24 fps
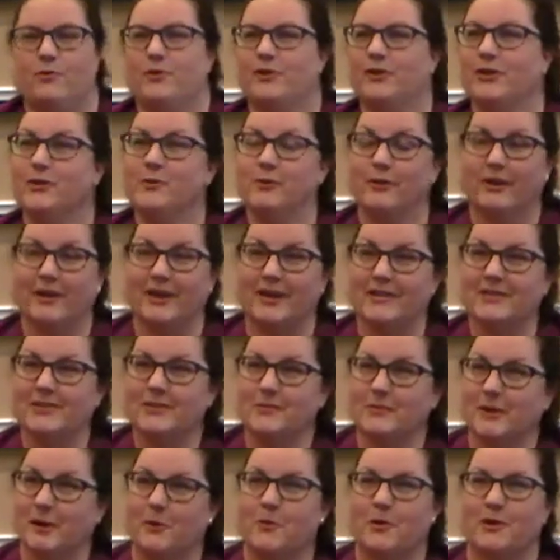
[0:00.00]
You are
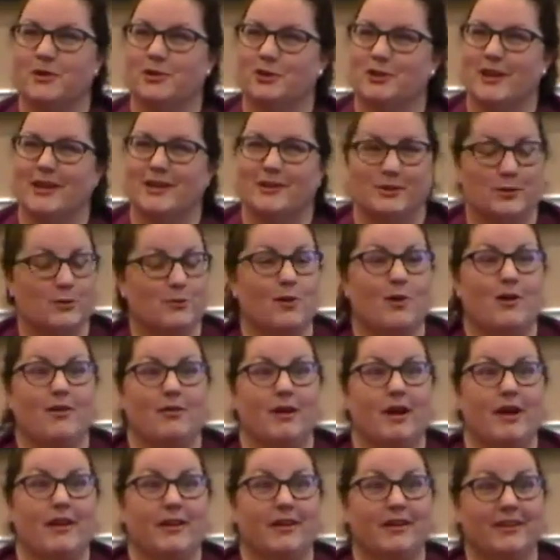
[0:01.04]
asking me a question I do not
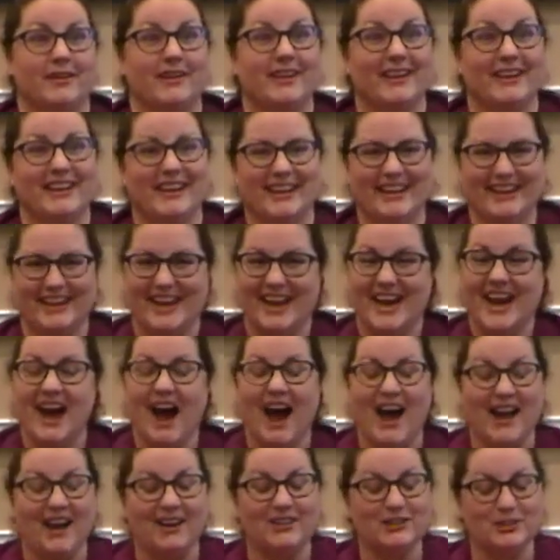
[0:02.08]
like.
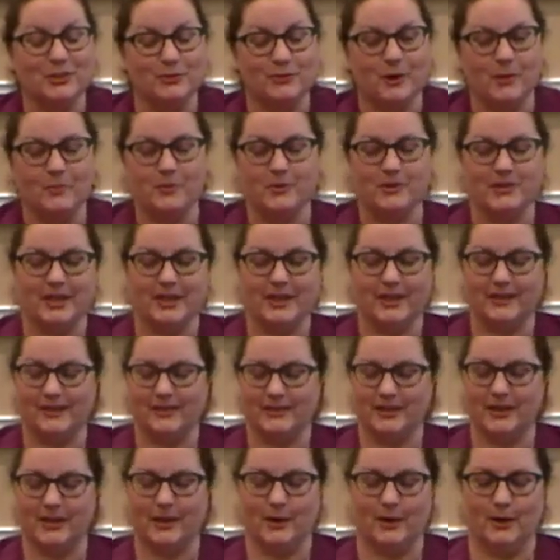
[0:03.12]
I actually
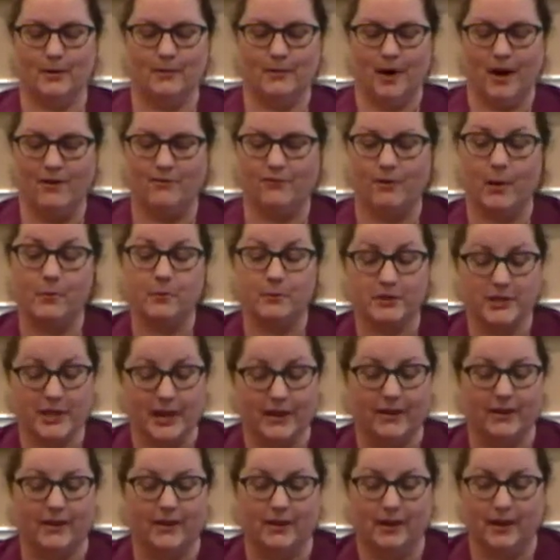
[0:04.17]
represent, I've
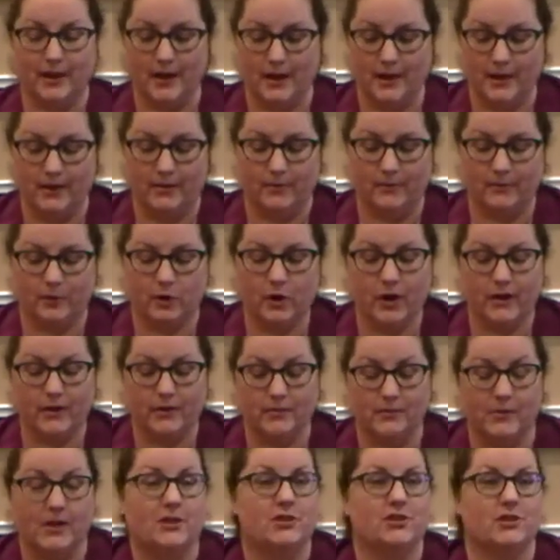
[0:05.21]
represented
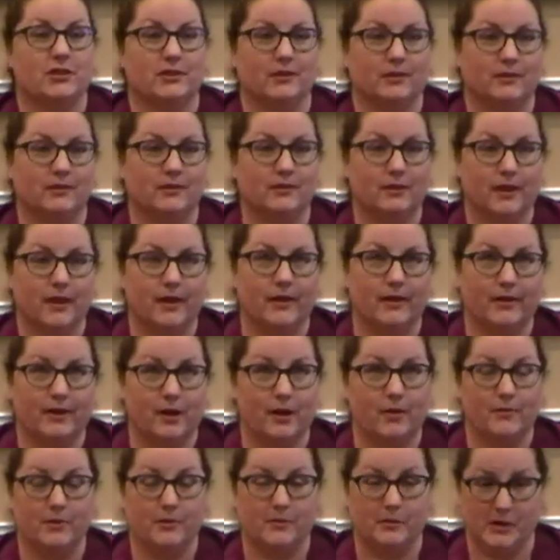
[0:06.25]

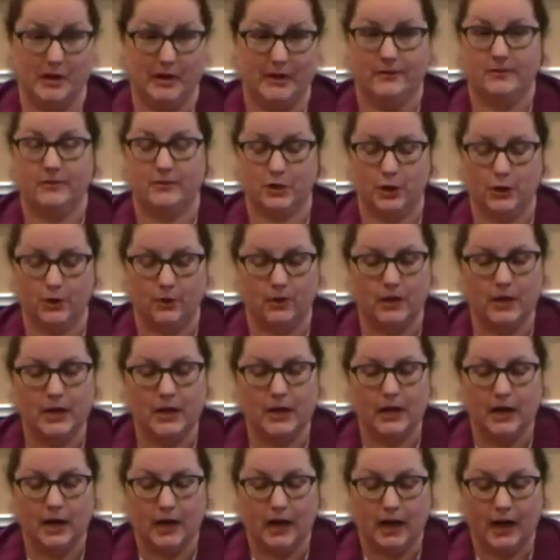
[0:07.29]
condemnees. So
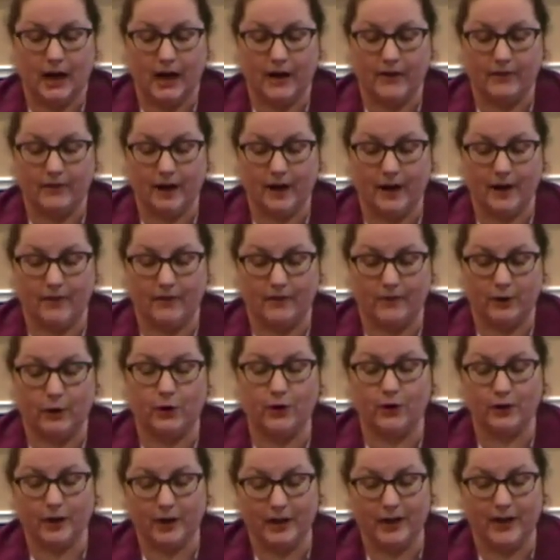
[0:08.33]
I have a
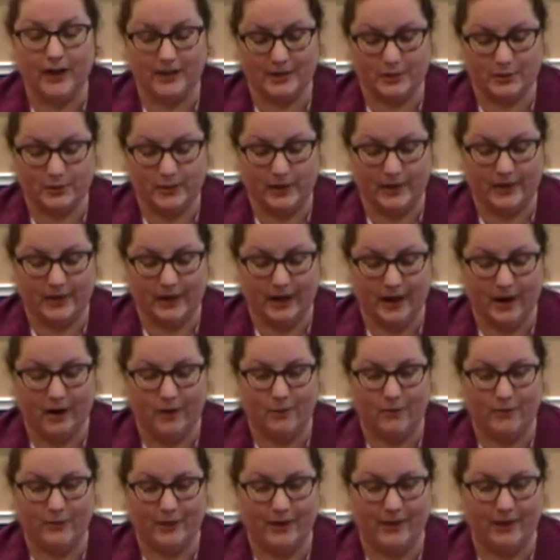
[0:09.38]
current case right
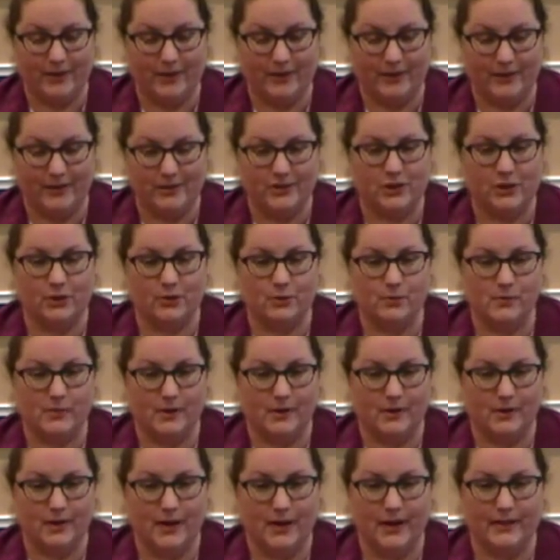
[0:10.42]
now that a
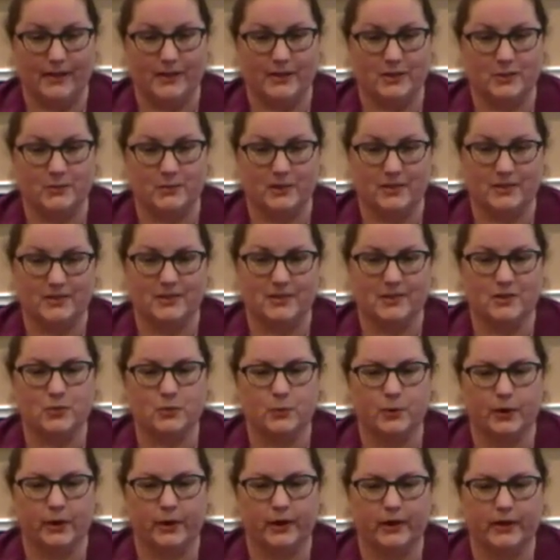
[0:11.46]
gentleman and his business
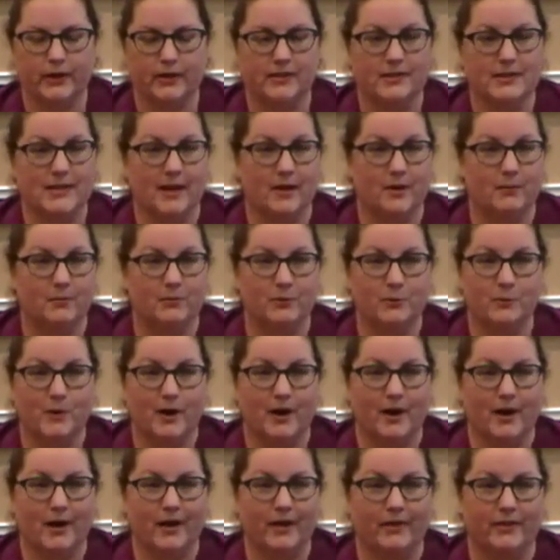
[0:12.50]
were condemned
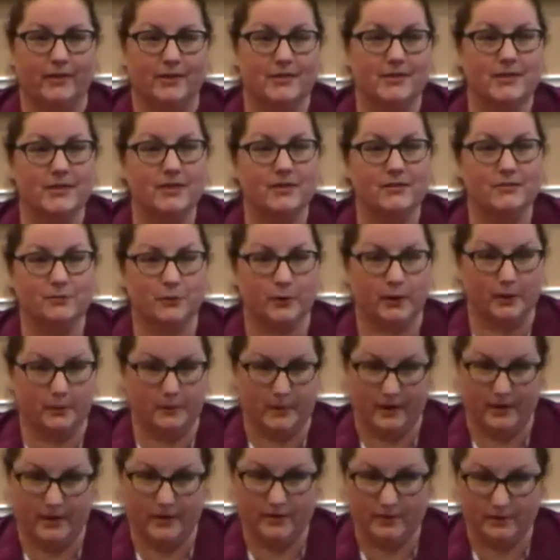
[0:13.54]
by the city of Fort
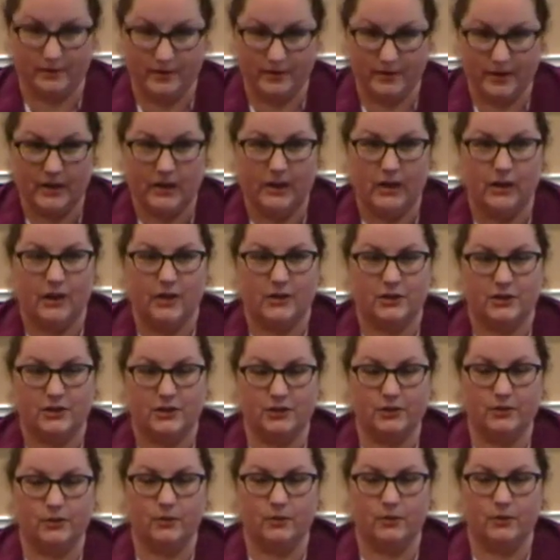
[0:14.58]
Worth
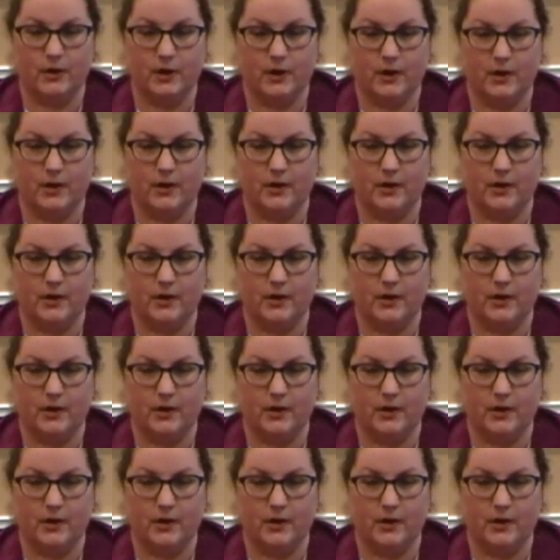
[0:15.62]
to